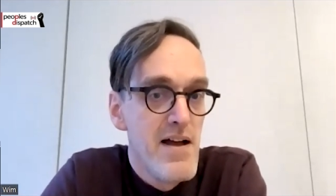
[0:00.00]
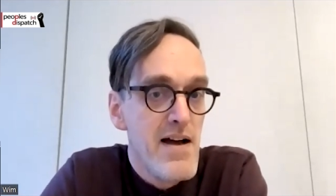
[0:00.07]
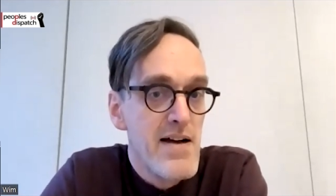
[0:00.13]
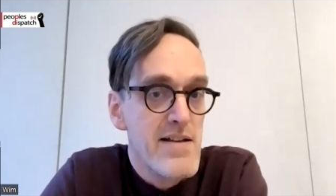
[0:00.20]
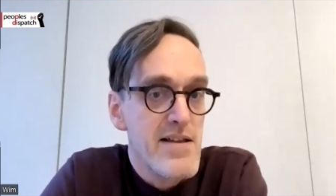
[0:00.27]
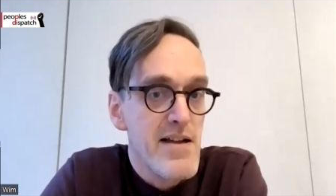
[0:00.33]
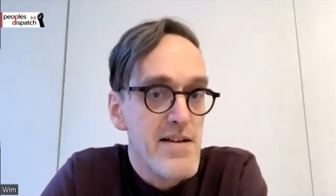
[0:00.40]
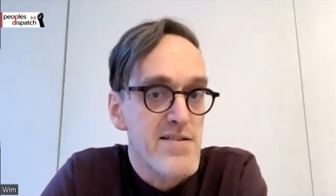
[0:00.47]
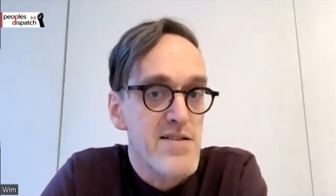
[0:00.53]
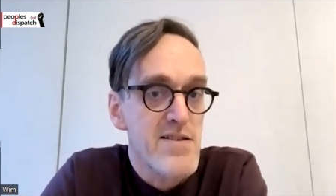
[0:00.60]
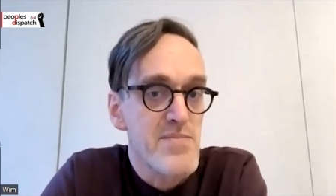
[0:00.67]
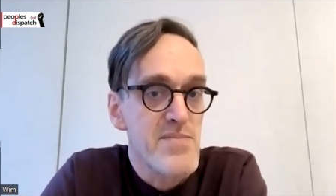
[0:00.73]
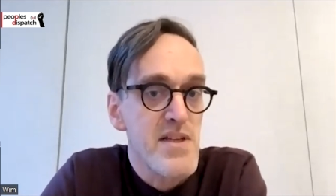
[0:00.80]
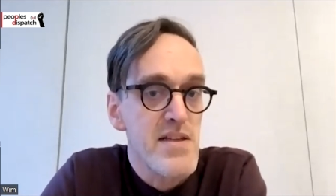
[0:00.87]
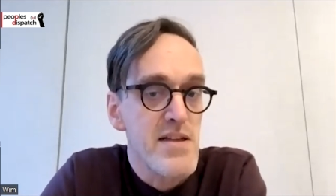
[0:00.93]
and, and
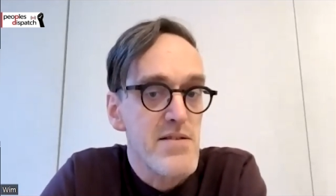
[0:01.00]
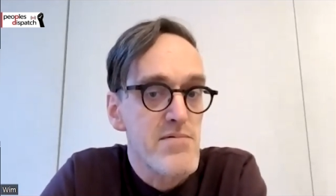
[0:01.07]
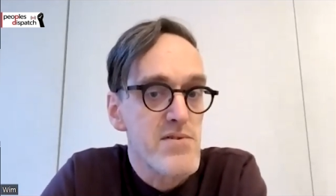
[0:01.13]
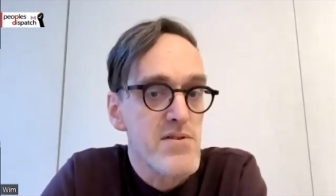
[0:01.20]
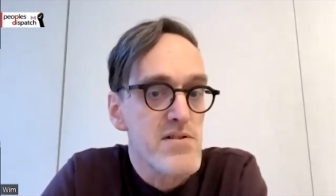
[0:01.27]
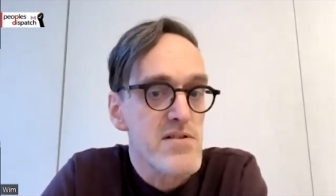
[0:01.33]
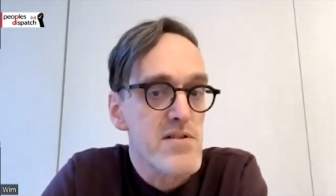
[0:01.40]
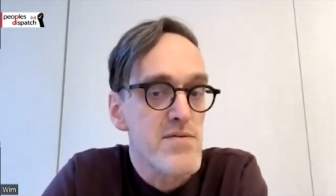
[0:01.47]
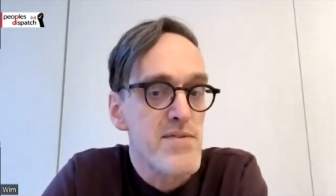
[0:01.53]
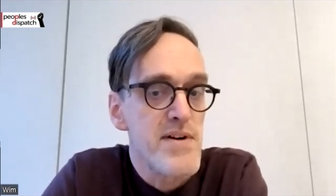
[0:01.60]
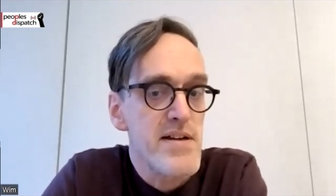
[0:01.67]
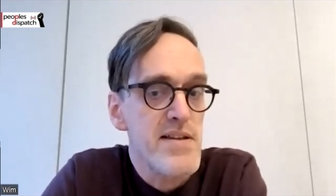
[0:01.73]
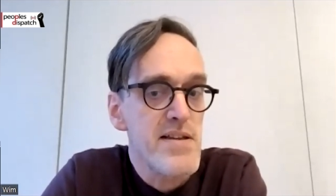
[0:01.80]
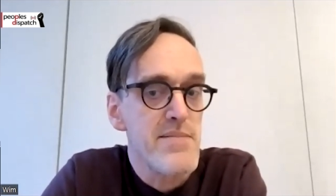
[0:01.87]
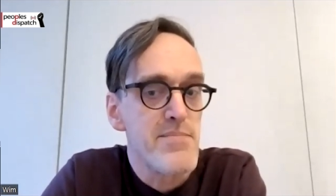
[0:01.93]
something that was also
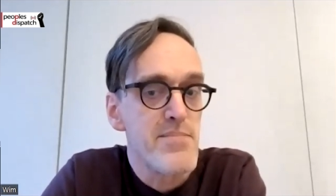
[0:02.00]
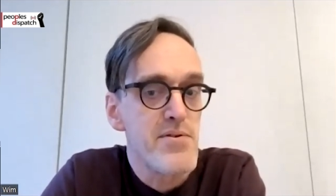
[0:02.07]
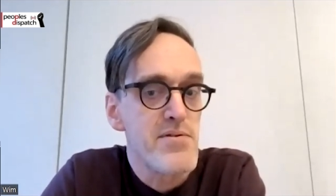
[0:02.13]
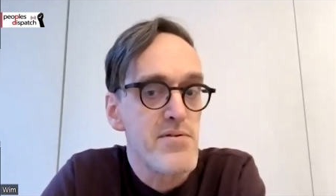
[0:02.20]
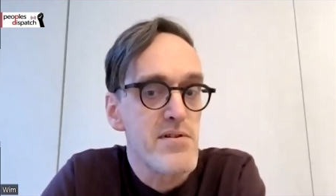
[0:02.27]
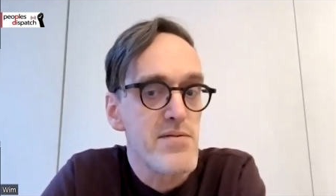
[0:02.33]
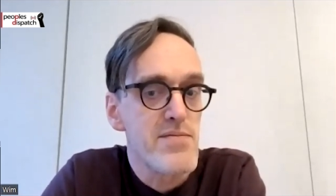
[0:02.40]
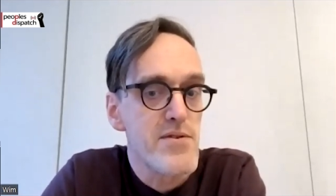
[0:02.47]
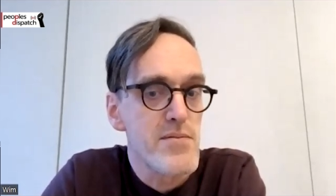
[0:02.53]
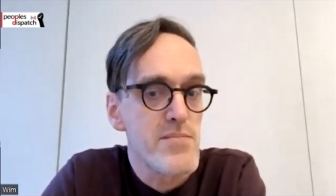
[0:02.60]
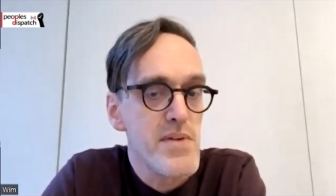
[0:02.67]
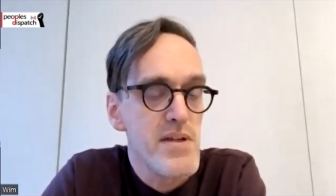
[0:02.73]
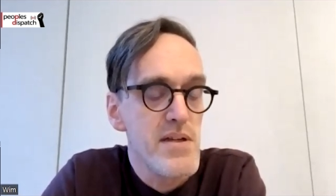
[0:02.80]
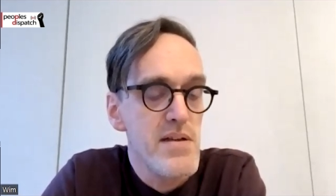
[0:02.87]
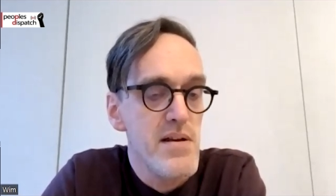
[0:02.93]
very important for
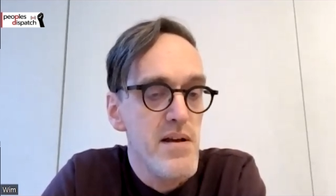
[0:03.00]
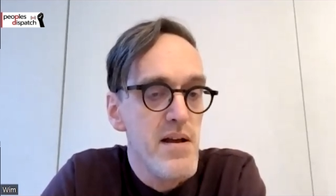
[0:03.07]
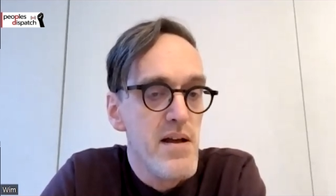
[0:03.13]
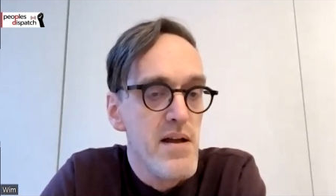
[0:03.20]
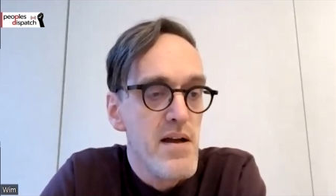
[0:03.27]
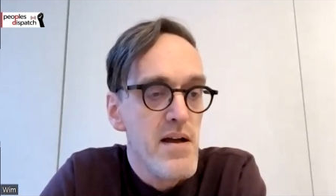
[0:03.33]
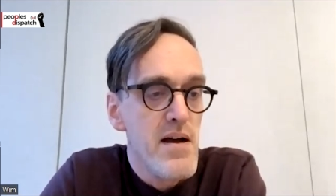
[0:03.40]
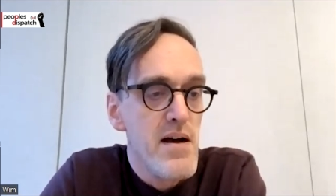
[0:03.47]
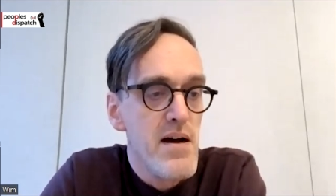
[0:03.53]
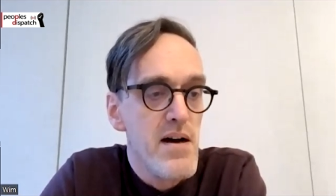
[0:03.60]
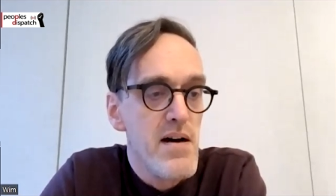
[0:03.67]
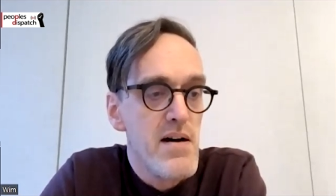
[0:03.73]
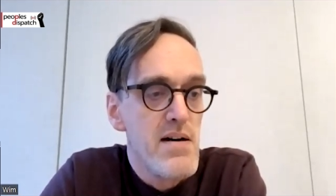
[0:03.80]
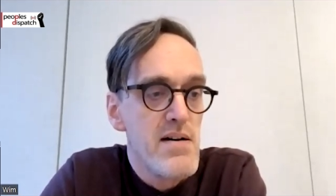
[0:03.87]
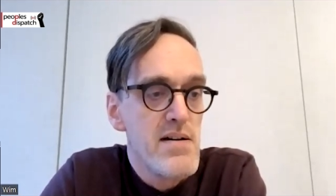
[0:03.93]
me
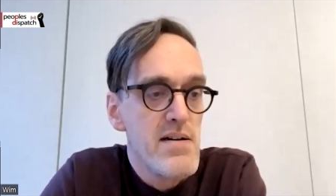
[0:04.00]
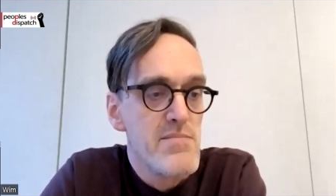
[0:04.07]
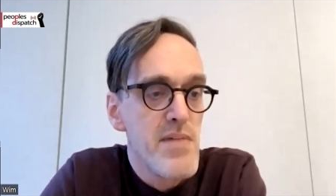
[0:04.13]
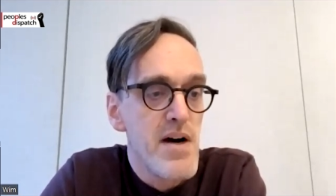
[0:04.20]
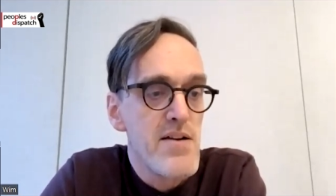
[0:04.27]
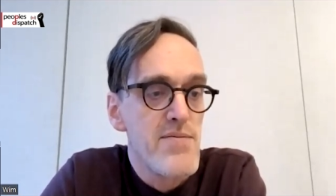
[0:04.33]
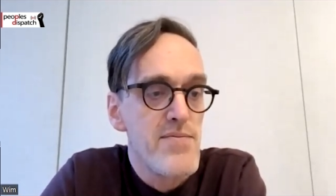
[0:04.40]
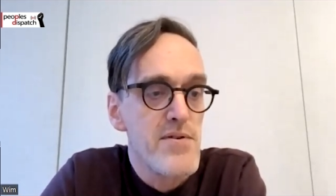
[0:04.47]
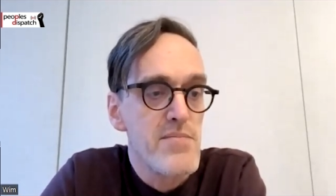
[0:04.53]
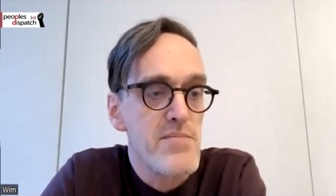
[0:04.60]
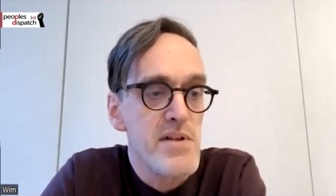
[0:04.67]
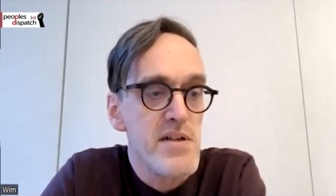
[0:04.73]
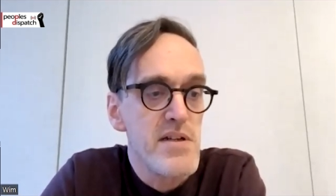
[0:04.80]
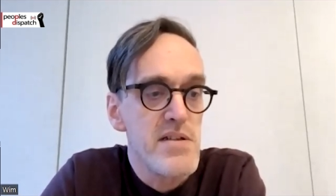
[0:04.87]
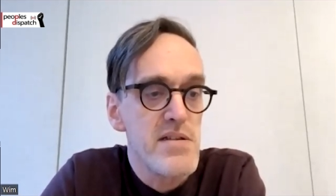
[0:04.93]
uh, in my
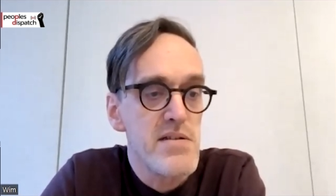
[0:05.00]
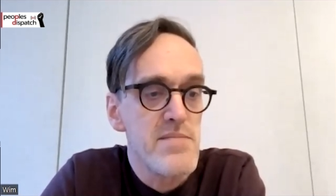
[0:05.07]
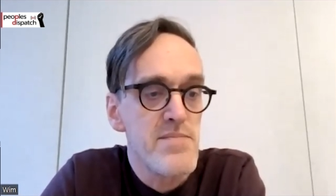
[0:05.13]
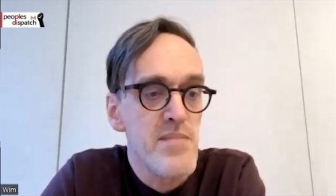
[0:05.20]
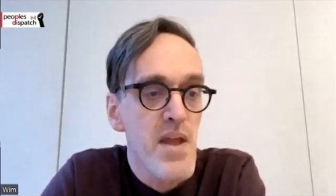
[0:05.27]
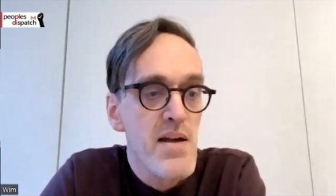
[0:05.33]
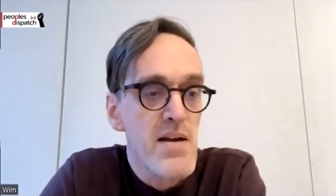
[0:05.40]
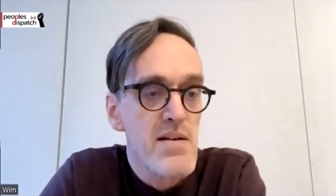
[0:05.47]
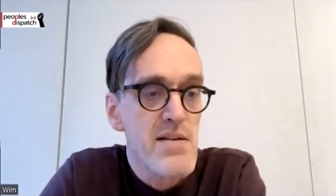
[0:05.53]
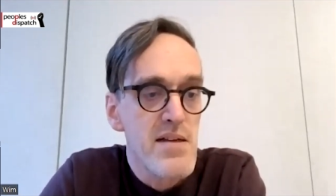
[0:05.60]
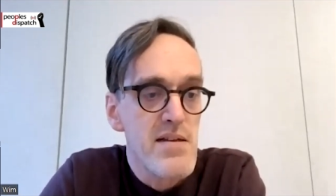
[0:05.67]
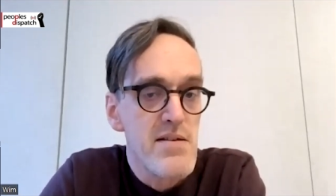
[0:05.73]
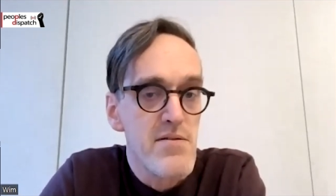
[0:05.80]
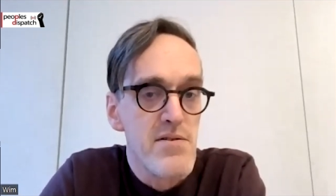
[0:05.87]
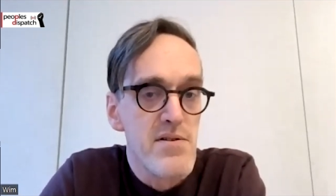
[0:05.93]
formation,
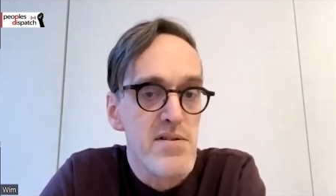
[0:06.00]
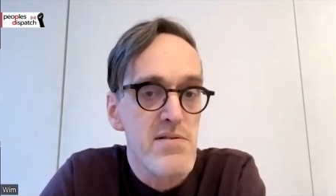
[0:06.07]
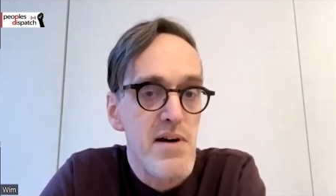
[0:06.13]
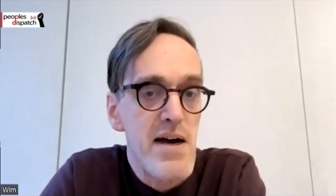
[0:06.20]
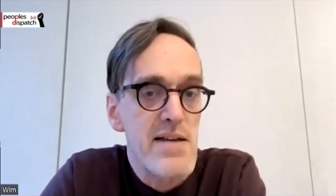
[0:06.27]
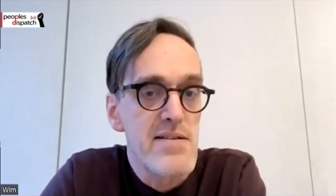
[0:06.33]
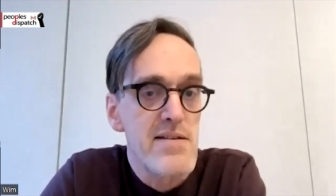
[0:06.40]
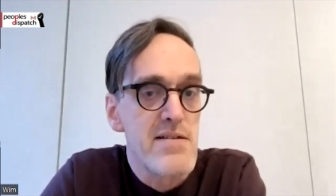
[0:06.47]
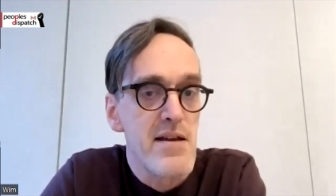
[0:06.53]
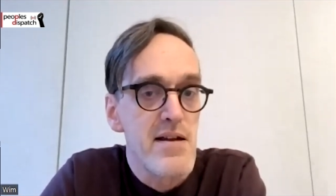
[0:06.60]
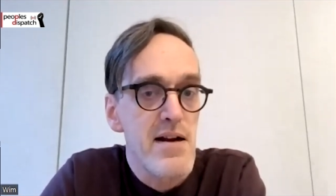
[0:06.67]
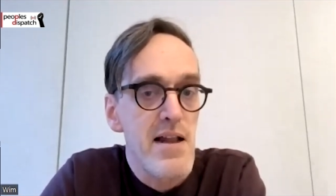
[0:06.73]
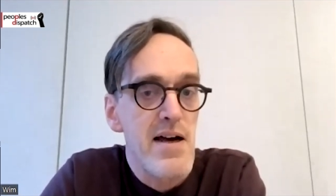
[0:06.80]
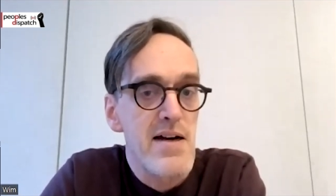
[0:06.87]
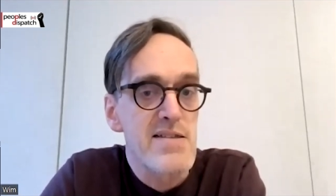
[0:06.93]
that it also added a
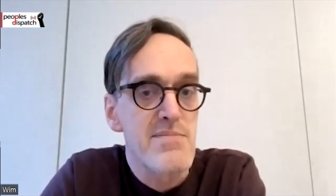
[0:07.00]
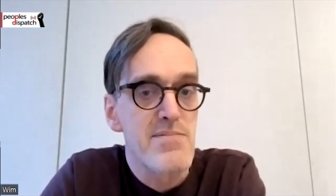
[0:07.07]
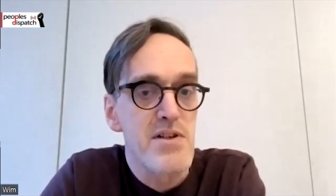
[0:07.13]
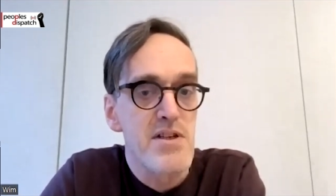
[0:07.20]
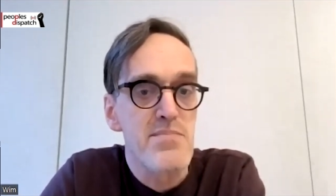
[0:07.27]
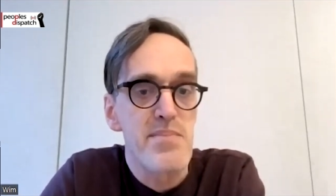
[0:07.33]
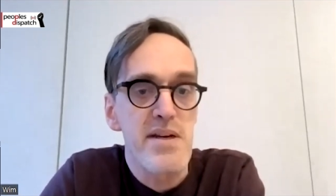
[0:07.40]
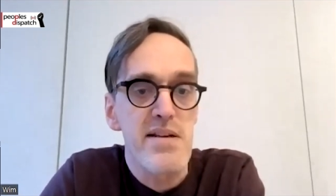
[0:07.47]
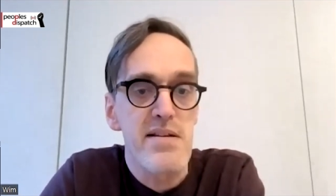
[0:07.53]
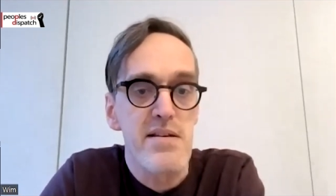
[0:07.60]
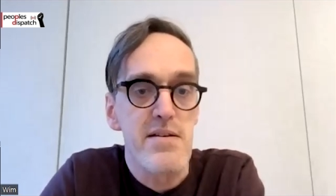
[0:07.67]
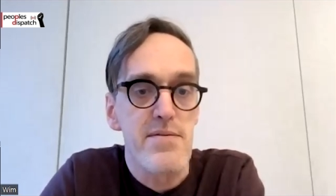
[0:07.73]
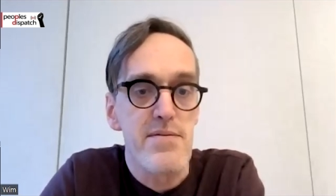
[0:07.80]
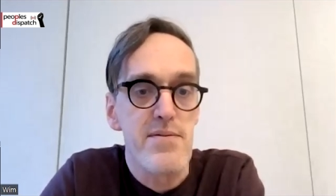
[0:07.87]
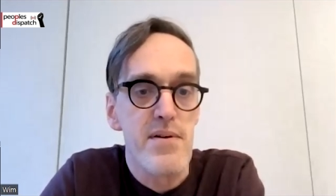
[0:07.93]
class
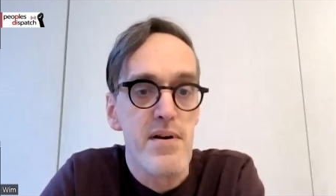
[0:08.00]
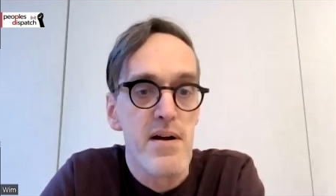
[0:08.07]
perspective